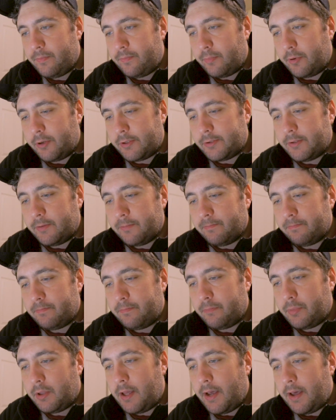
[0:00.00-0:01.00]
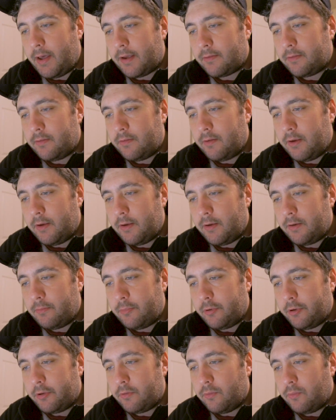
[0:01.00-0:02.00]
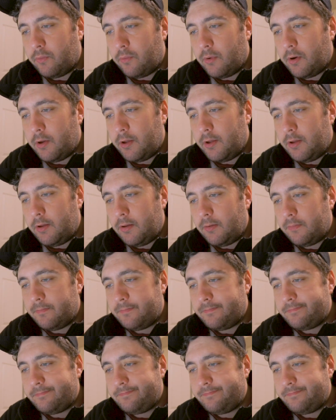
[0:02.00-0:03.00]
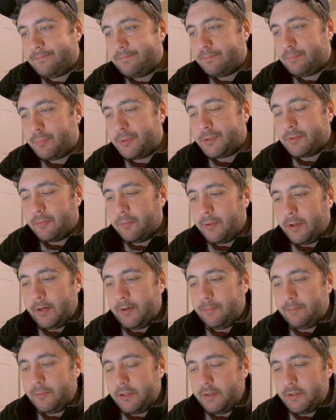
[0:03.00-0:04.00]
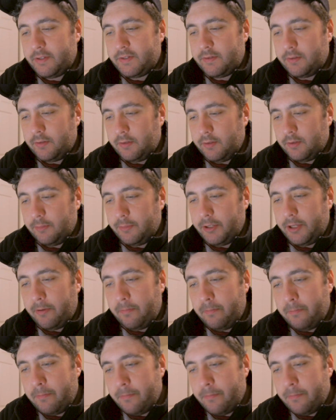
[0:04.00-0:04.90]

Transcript: Bring the blacks down, bring the white, bring the white up just a little bit.